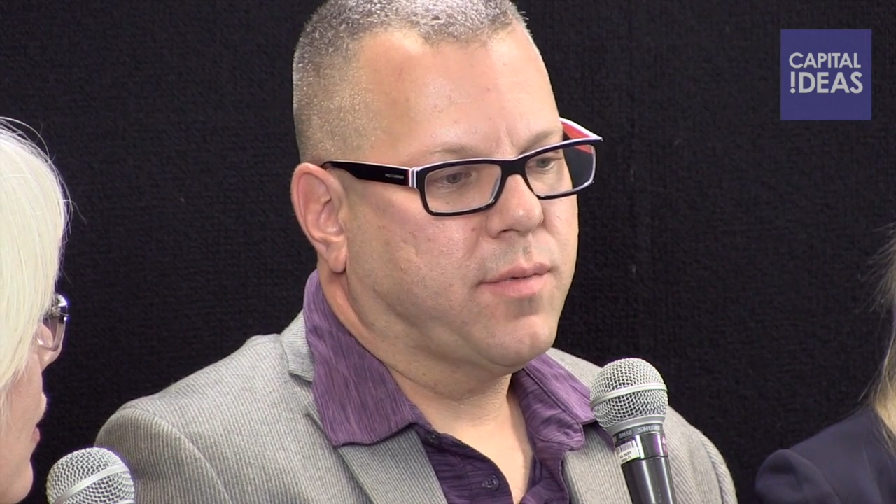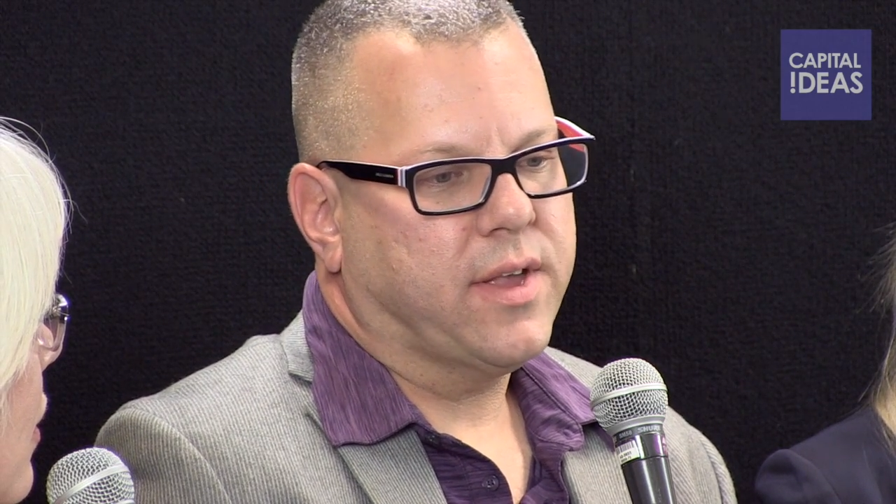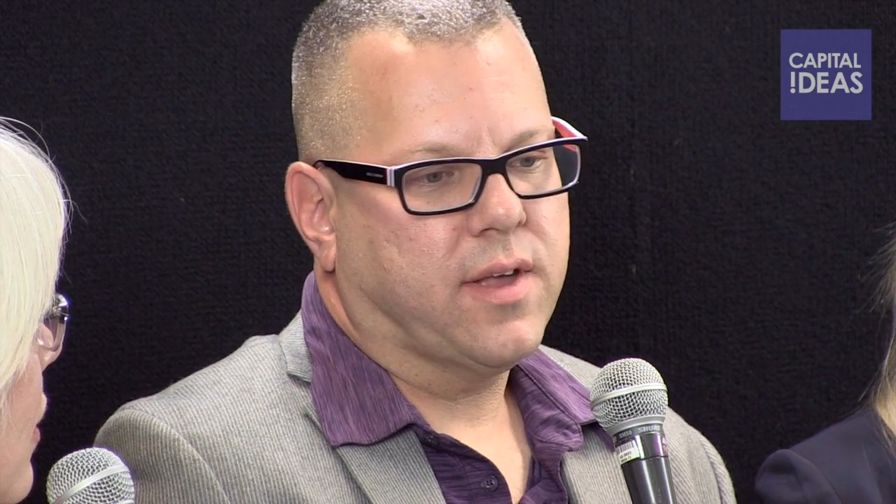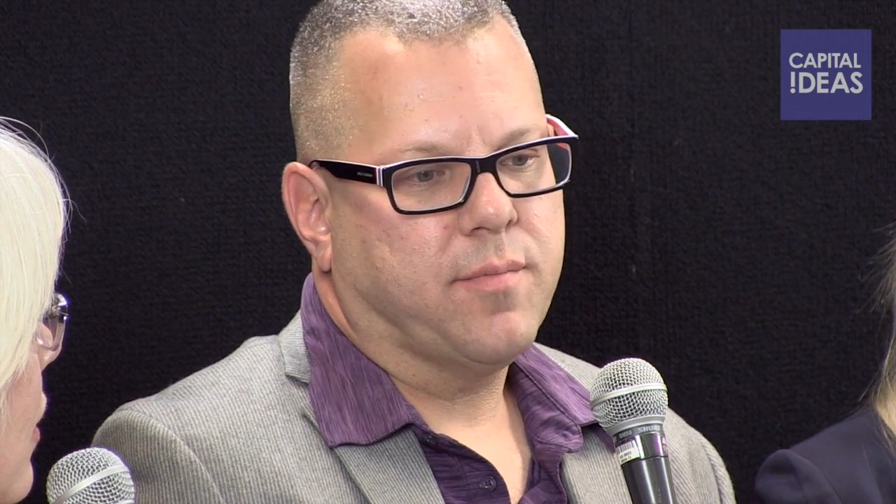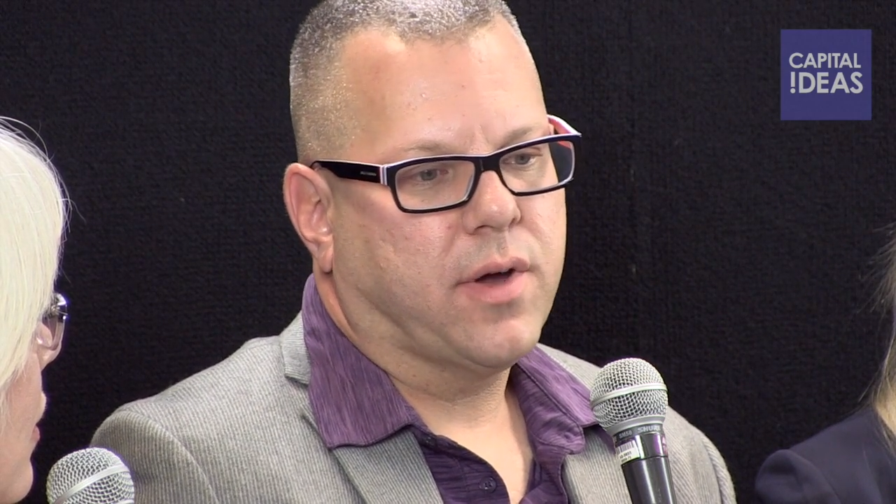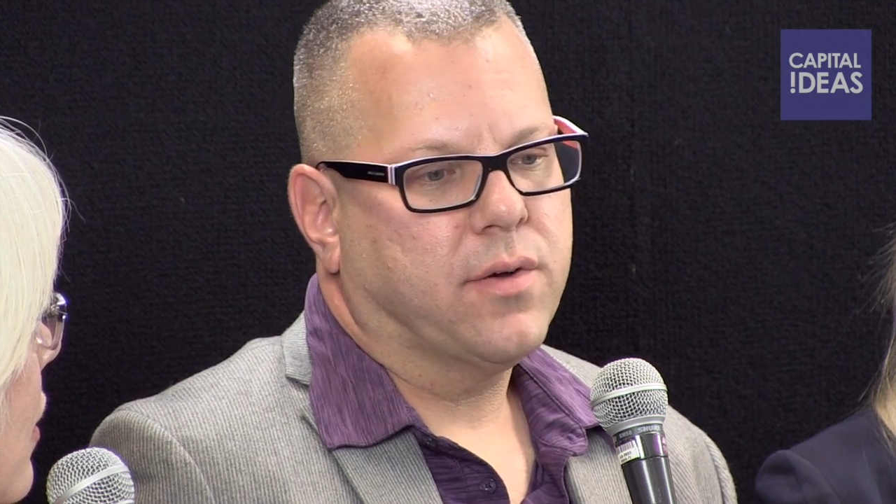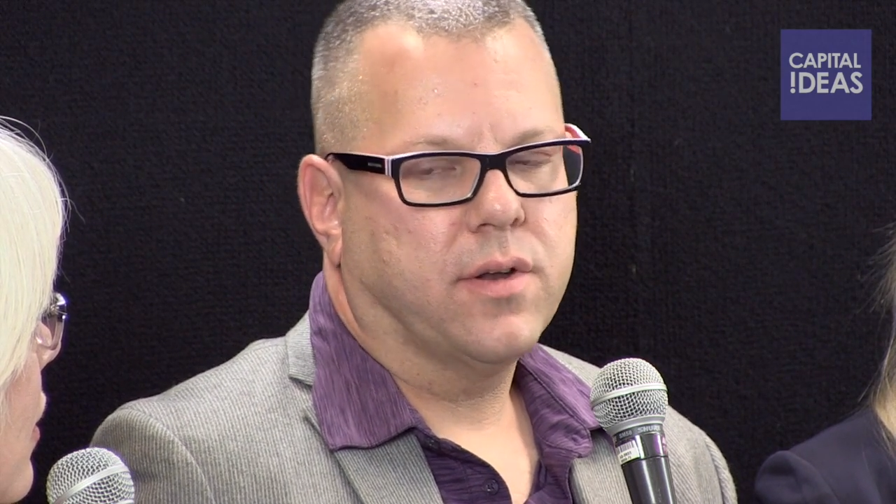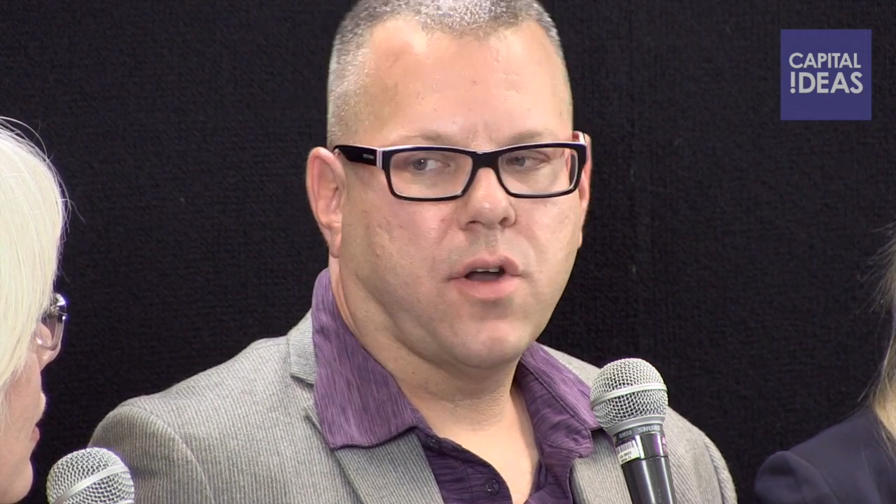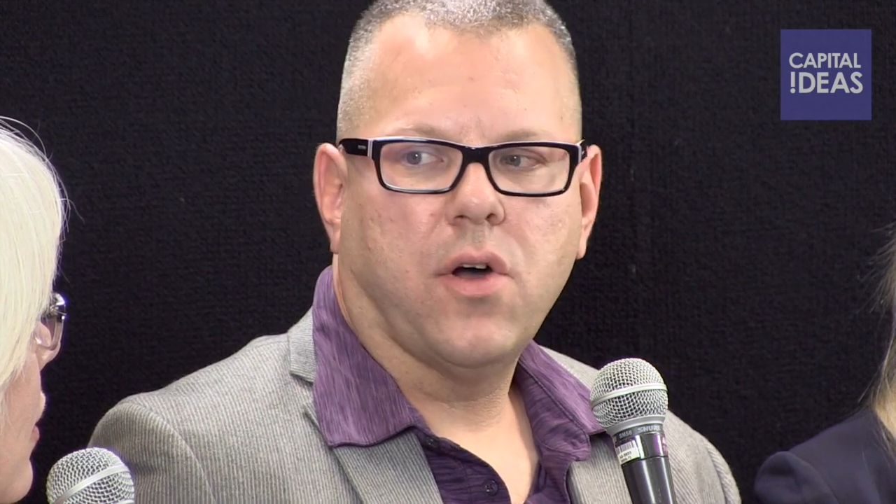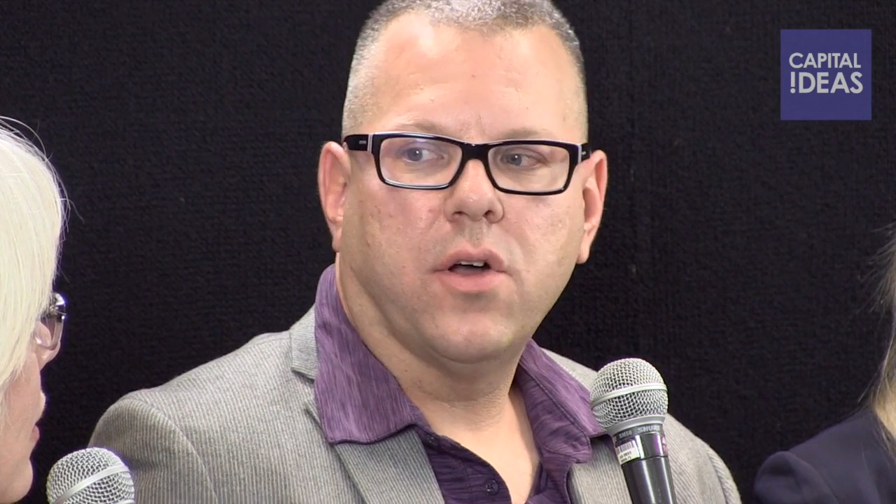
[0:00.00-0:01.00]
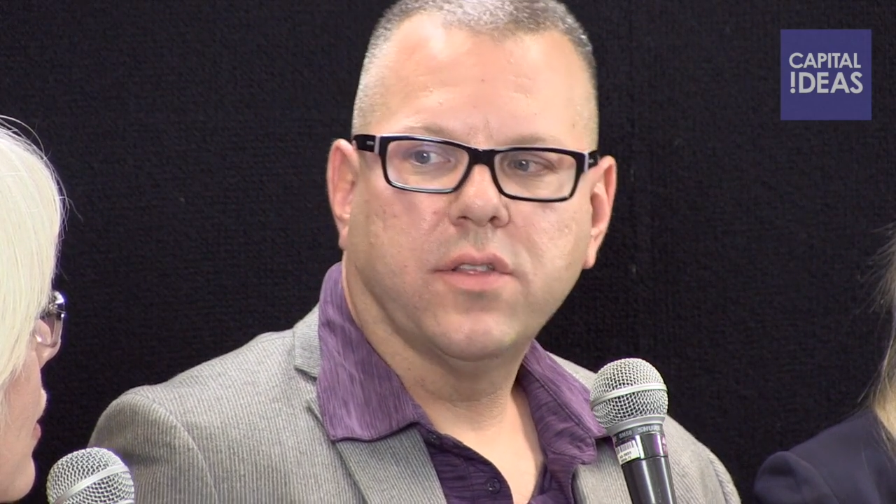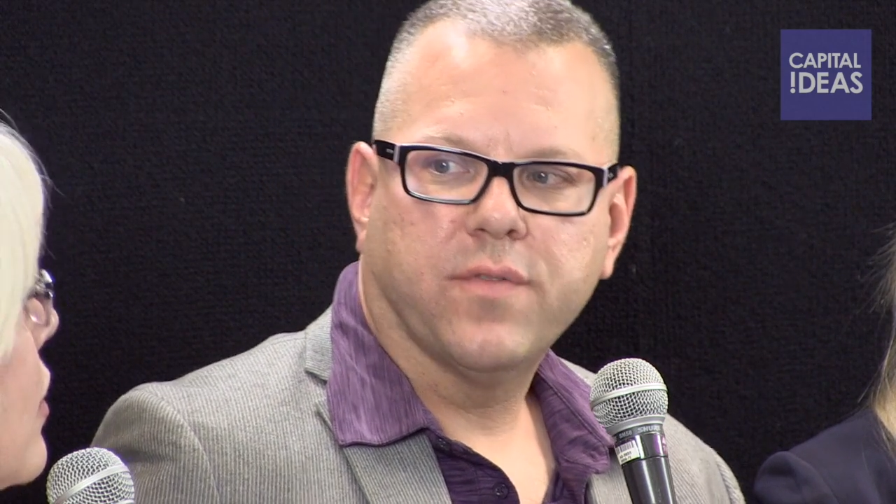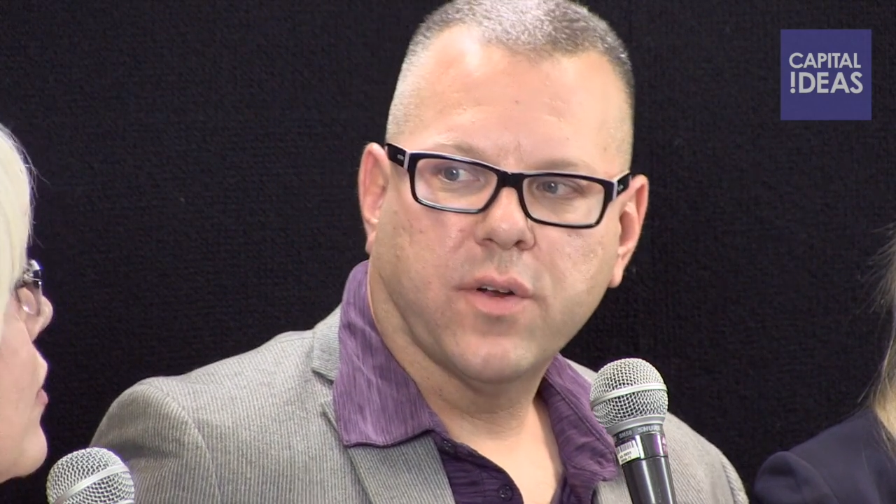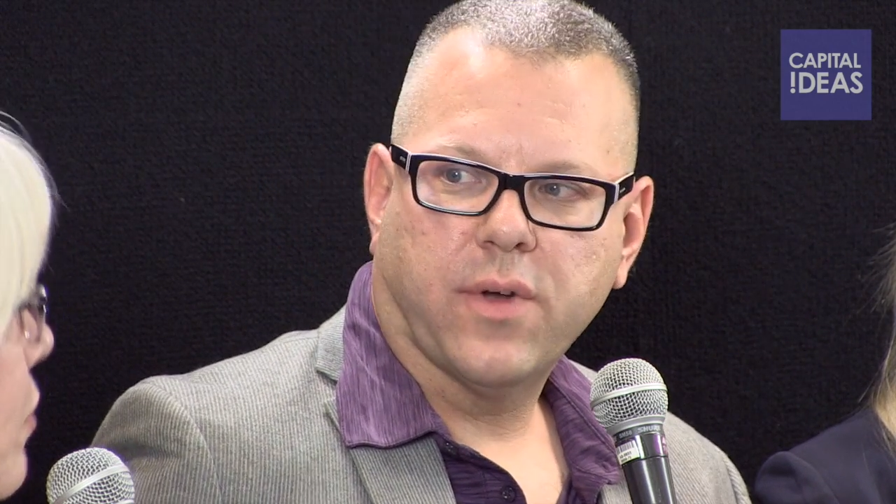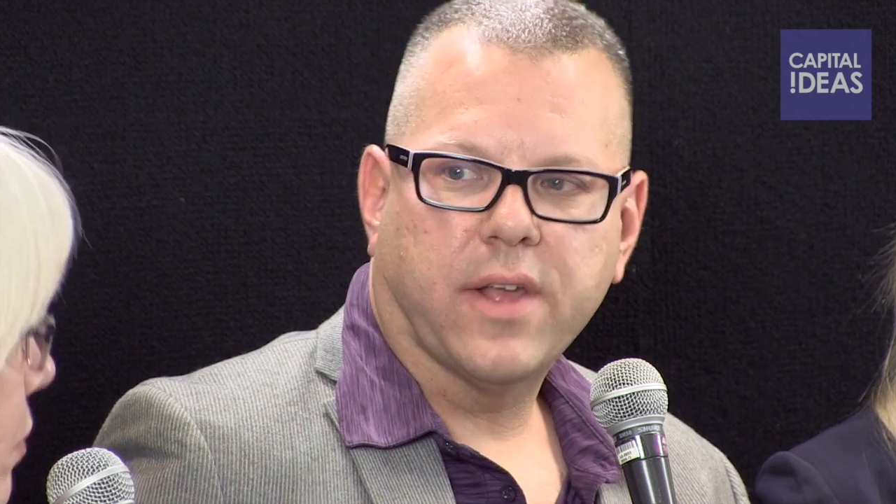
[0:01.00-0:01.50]
might come out in all
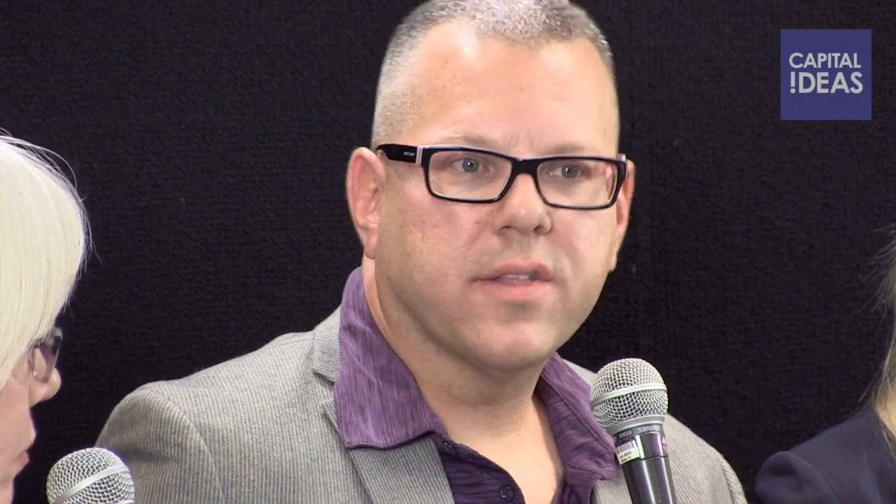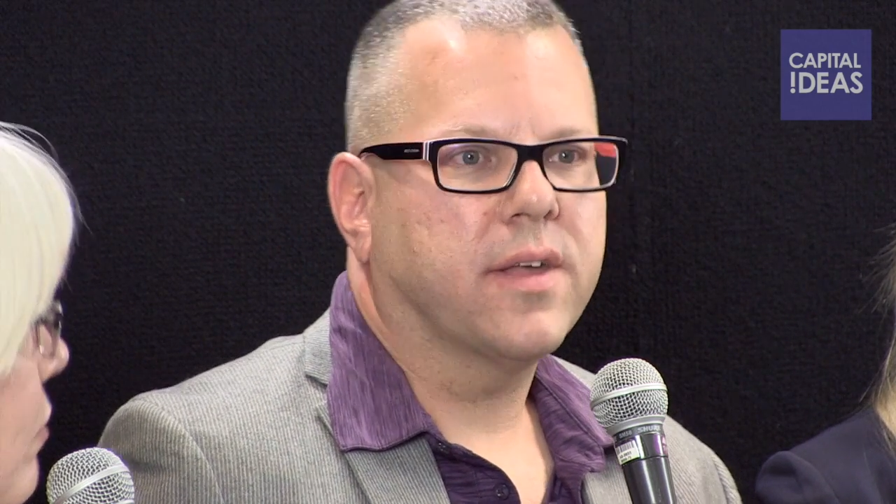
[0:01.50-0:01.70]
different ways.